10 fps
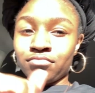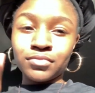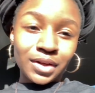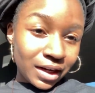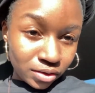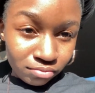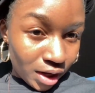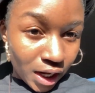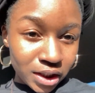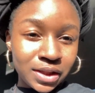Not too
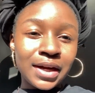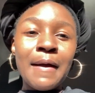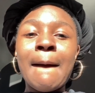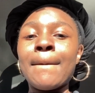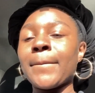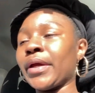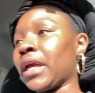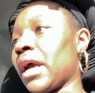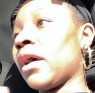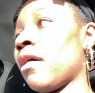much. But
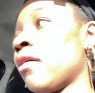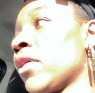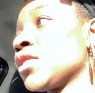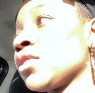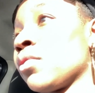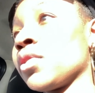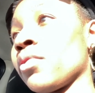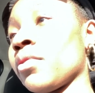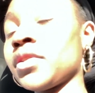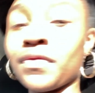yeah. So your
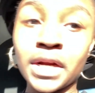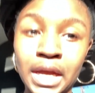girl's finna